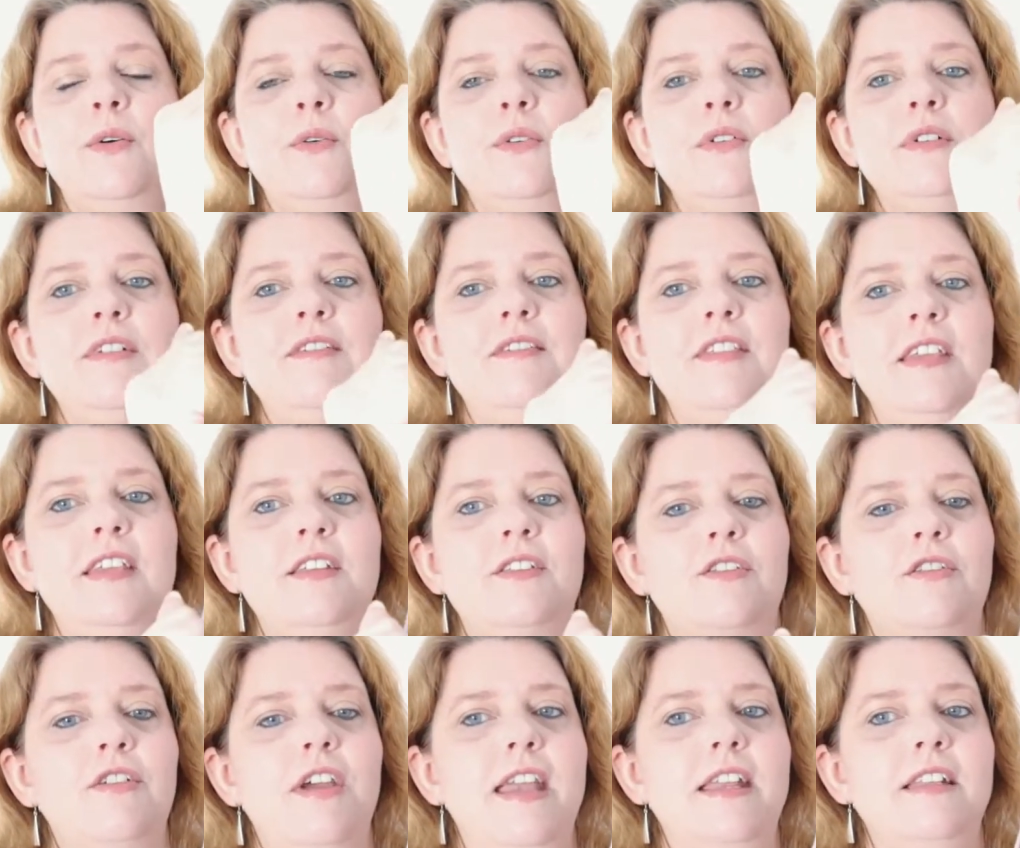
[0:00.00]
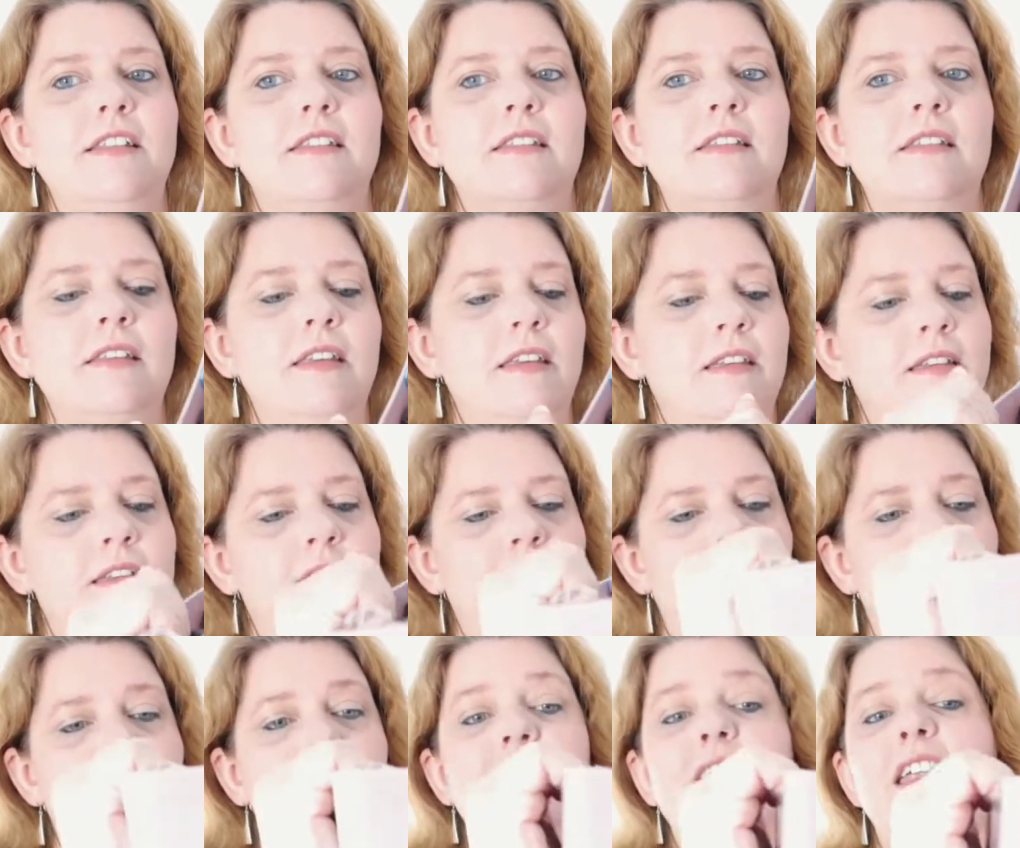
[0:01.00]
one of these crates.
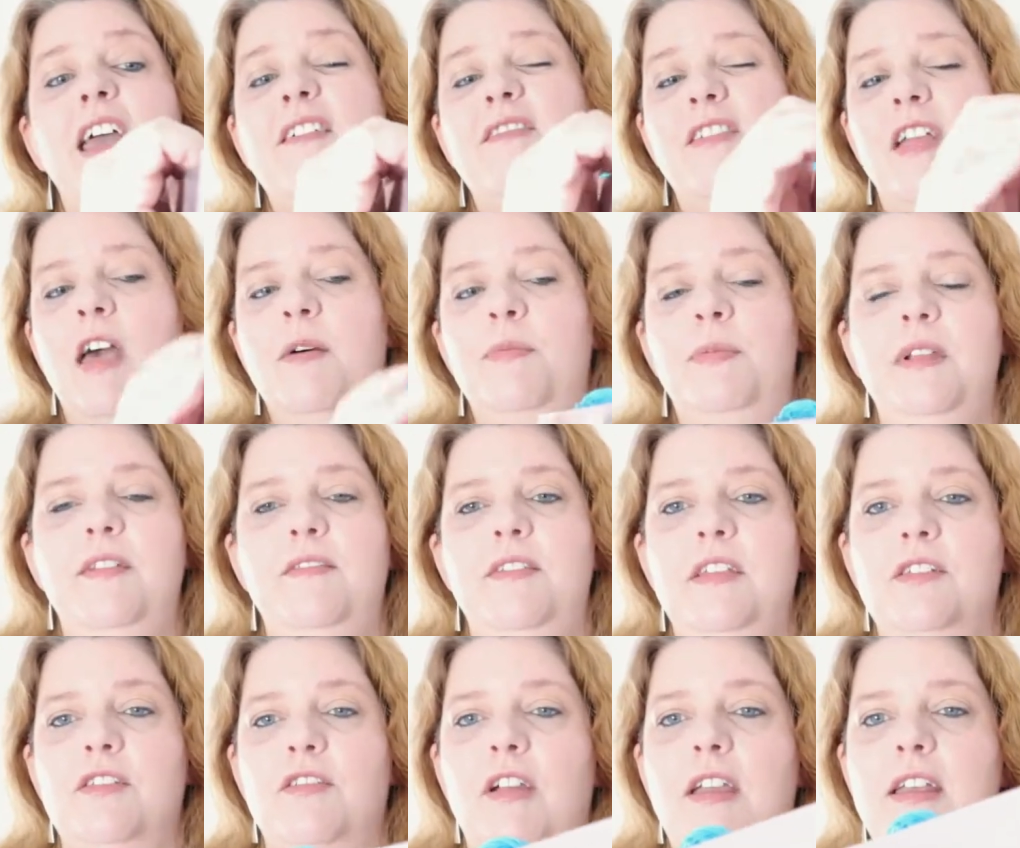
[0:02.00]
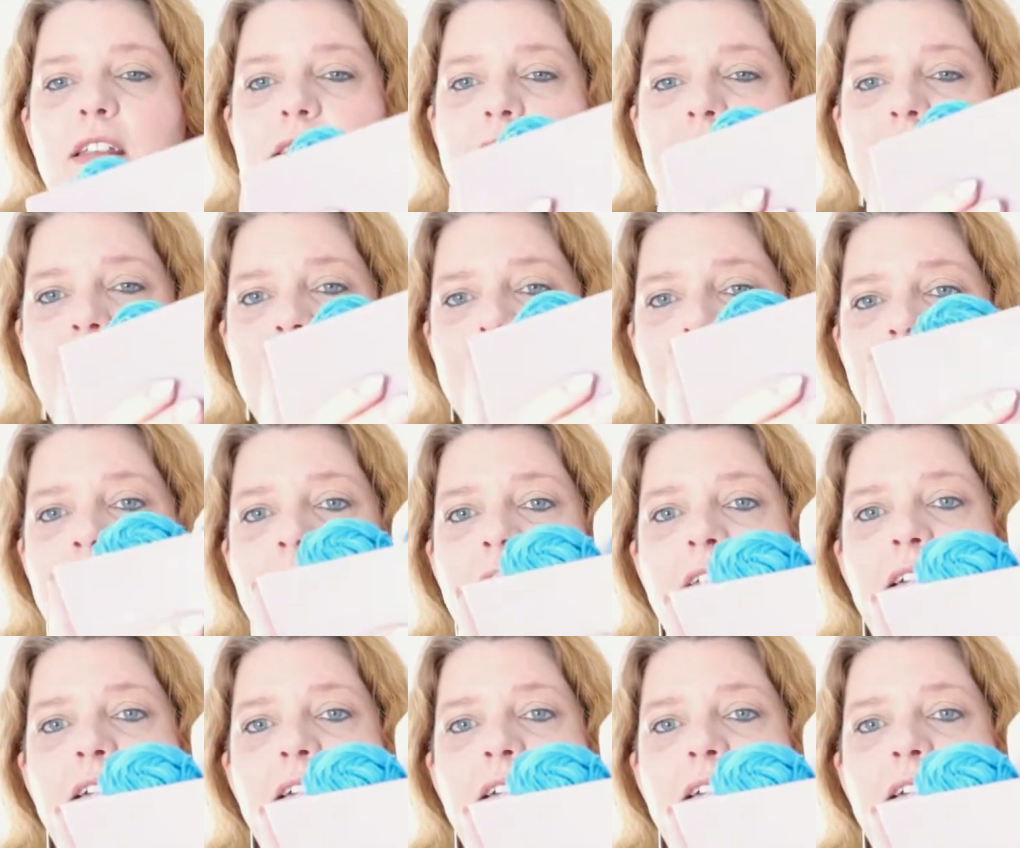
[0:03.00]
In fact, I have a couple of these crates now,